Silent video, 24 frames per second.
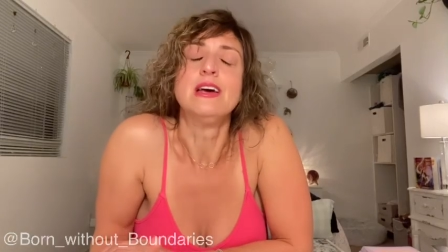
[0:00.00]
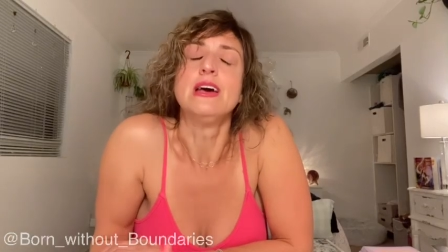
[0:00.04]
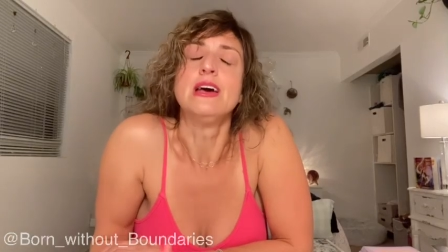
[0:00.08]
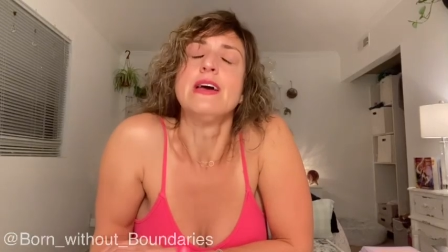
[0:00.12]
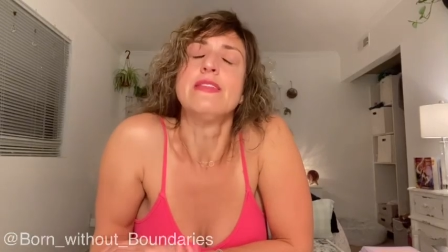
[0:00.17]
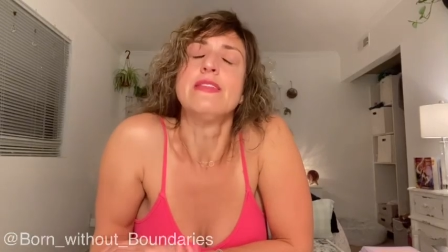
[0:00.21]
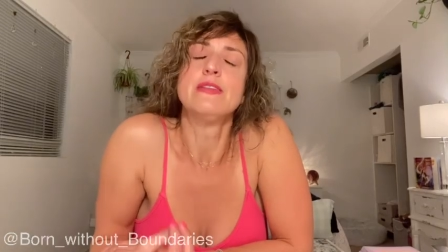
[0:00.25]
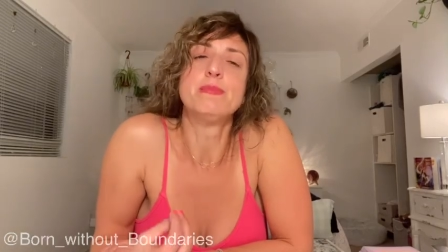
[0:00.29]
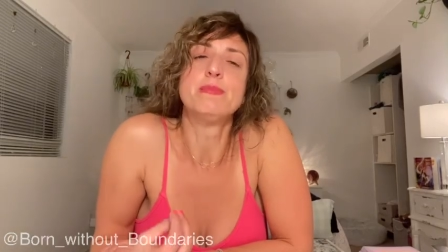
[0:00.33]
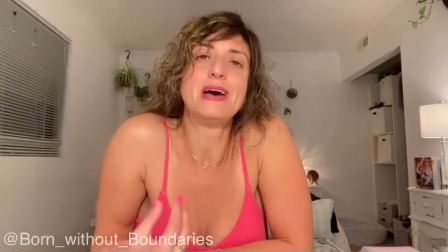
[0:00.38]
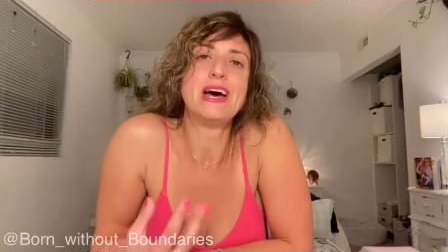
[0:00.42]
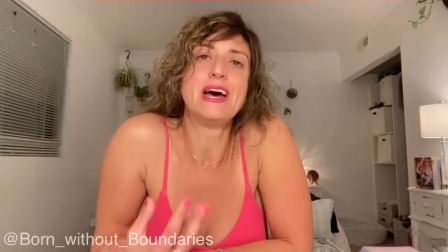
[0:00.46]

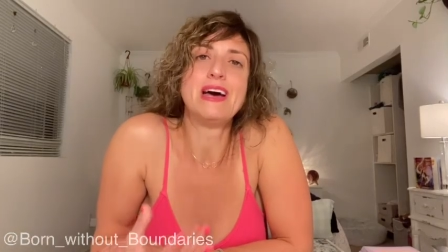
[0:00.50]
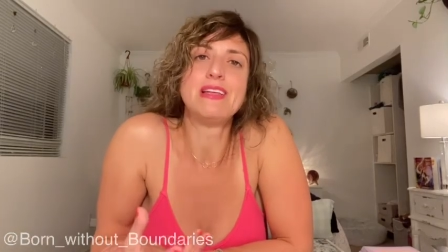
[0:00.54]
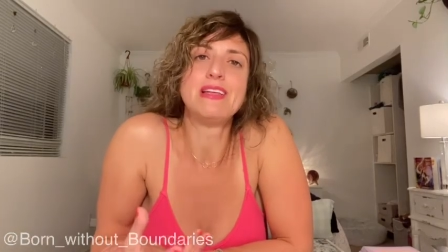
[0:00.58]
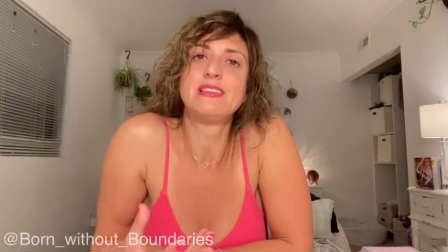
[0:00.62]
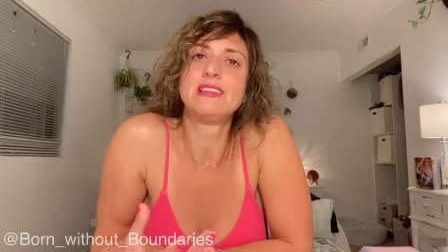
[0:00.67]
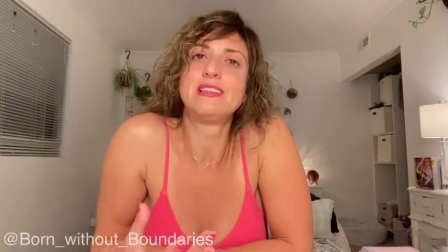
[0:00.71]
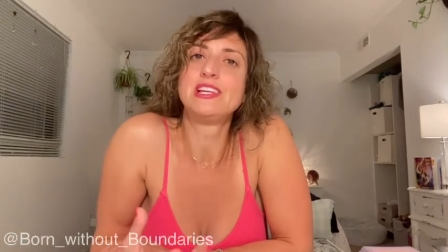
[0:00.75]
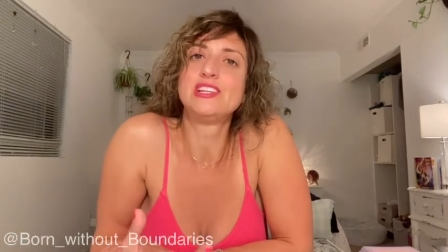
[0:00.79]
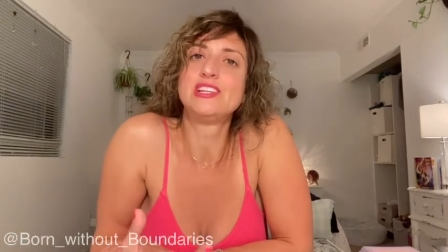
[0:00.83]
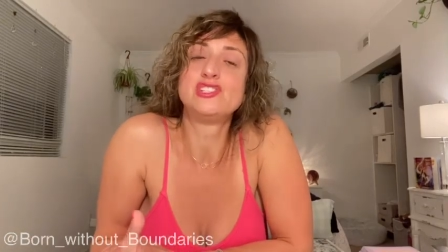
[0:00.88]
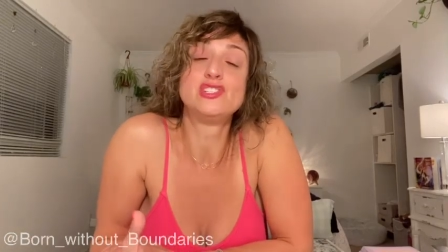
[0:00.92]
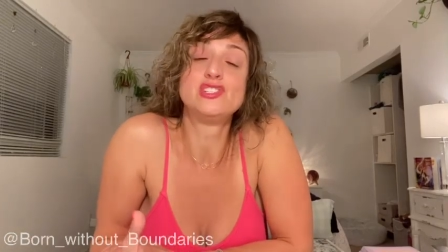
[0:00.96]
and the
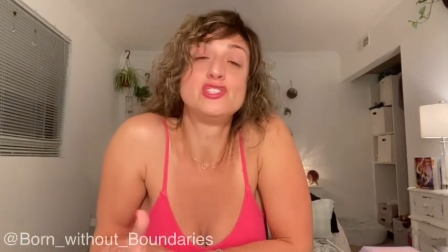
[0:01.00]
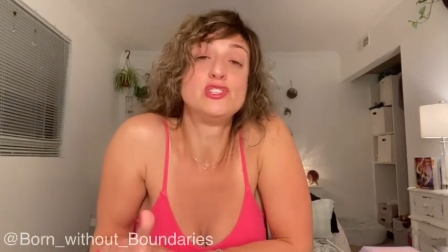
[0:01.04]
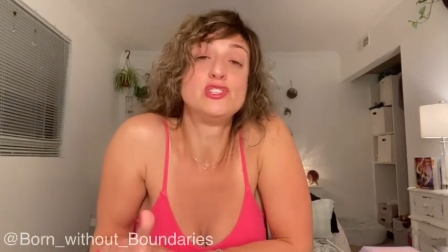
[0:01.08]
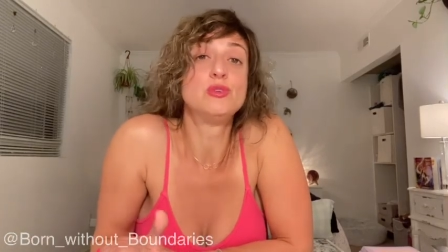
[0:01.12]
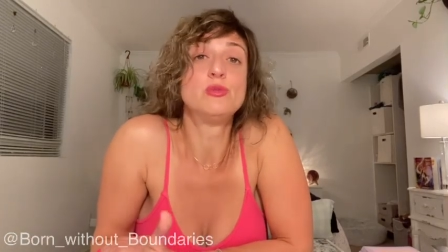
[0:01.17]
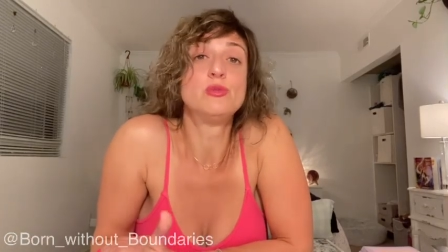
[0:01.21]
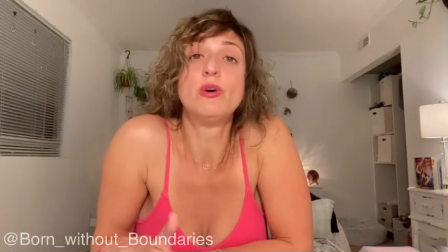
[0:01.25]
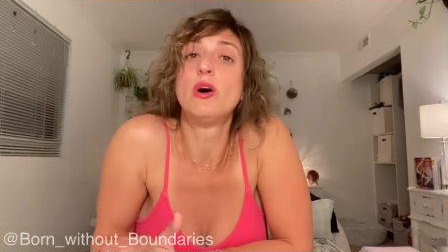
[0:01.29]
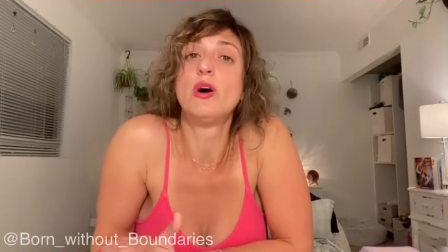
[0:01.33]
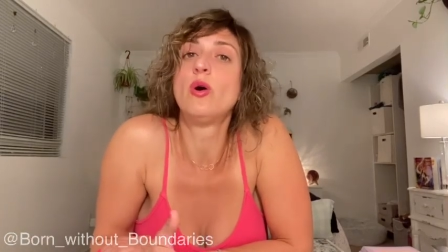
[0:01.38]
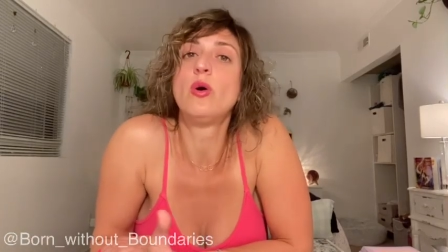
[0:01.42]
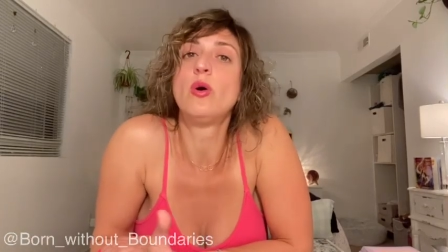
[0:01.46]
path leads
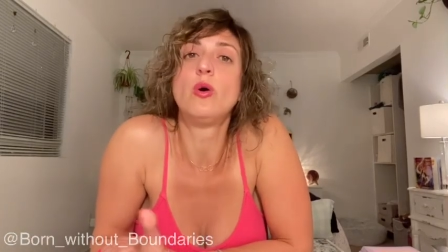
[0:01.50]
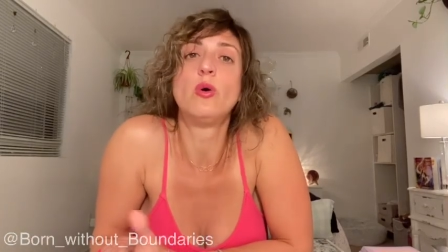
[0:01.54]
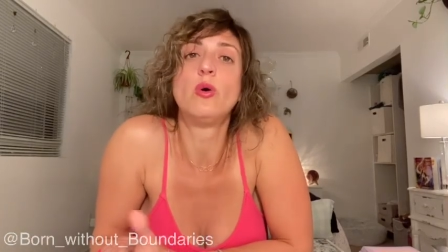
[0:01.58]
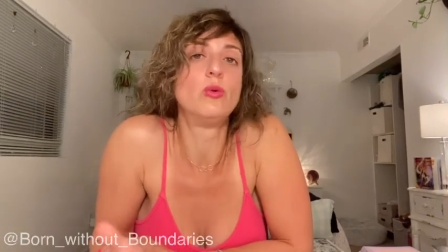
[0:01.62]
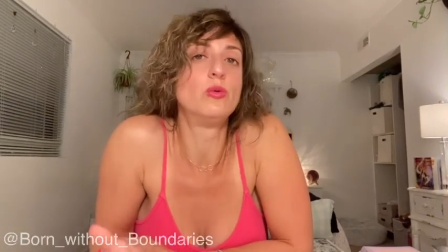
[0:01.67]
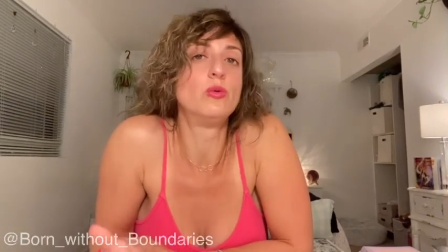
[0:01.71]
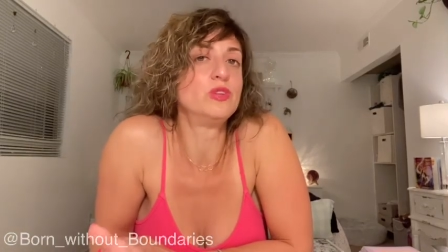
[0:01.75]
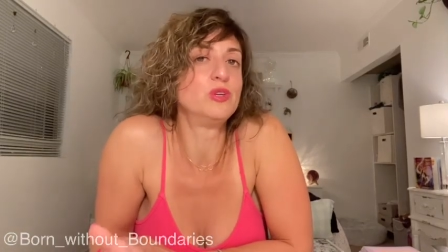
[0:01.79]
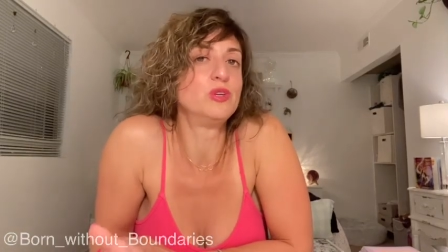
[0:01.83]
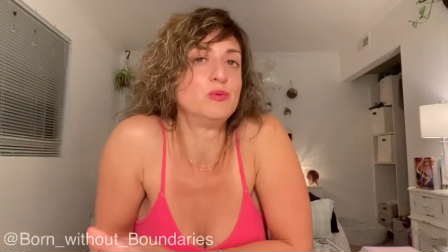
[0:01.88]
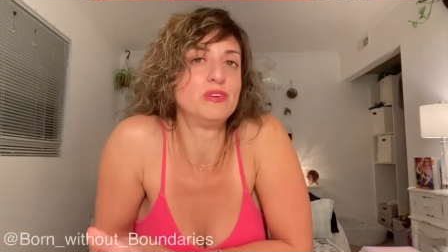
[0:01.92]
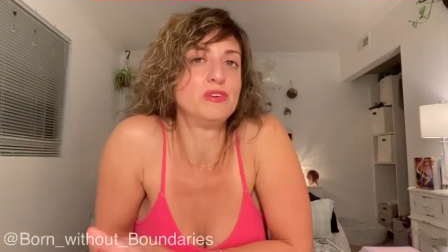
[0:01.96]
to a
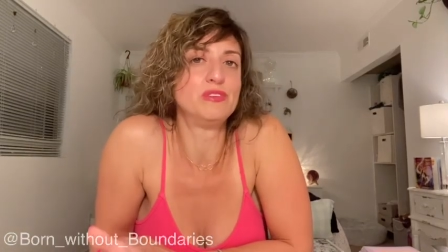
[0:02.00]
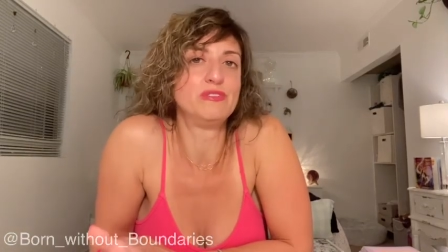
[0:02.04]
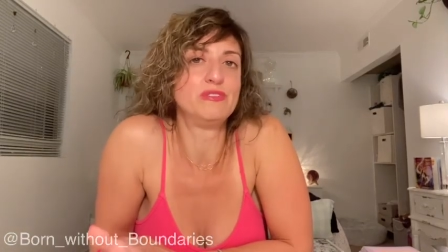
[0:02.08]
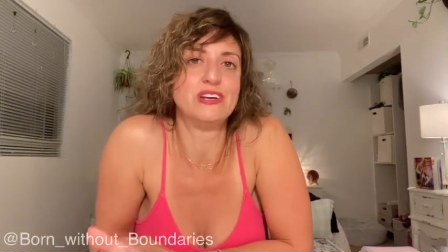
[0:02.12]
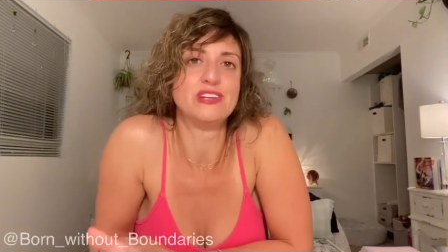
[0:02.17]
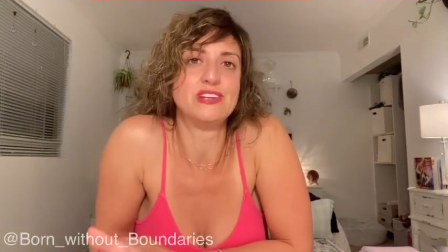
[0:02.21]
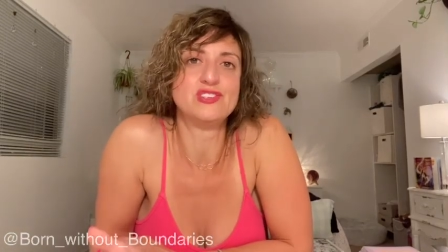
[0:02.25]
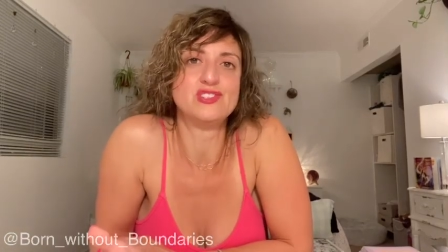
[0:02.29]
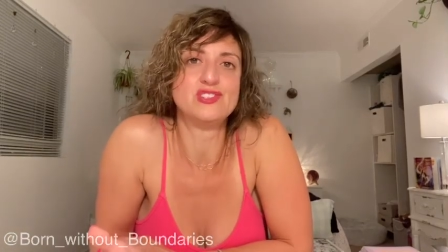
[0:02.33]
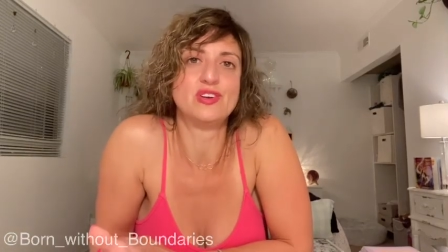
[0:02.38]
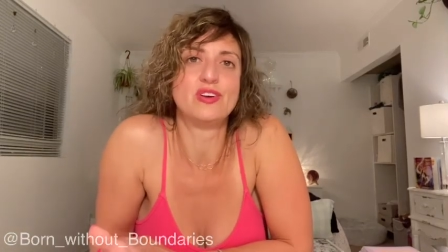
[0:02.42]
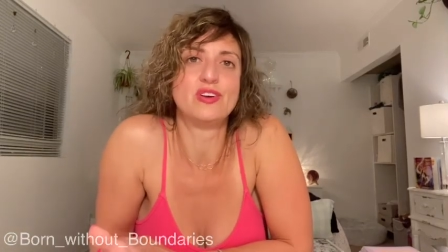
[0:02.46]
whole new
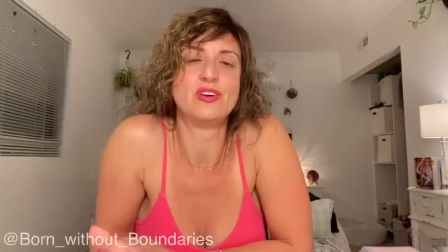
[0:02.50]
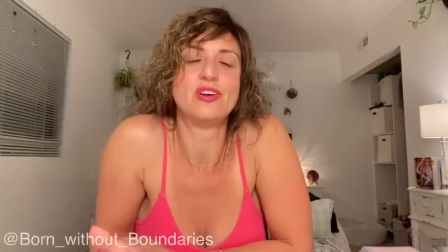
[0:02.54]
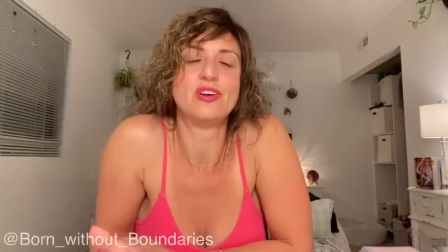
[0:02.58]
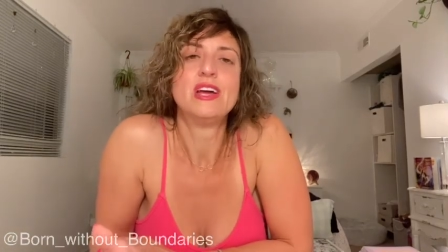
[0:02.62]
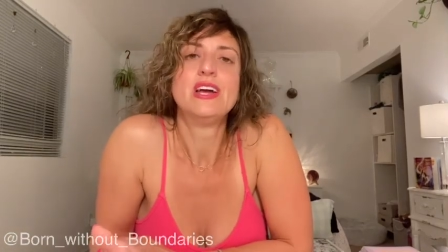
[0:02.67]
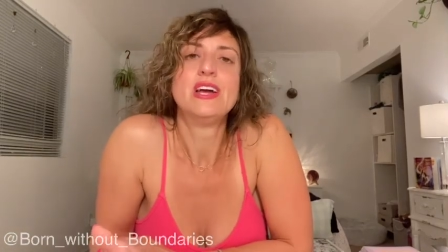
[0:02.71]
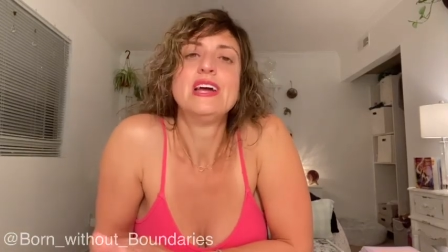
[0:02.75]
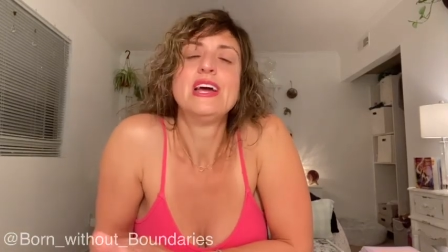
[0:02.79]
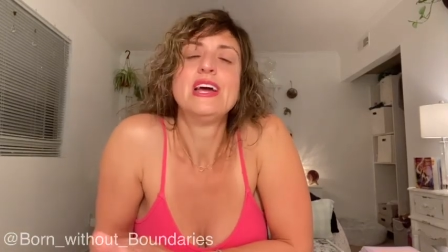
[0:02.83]
adventure.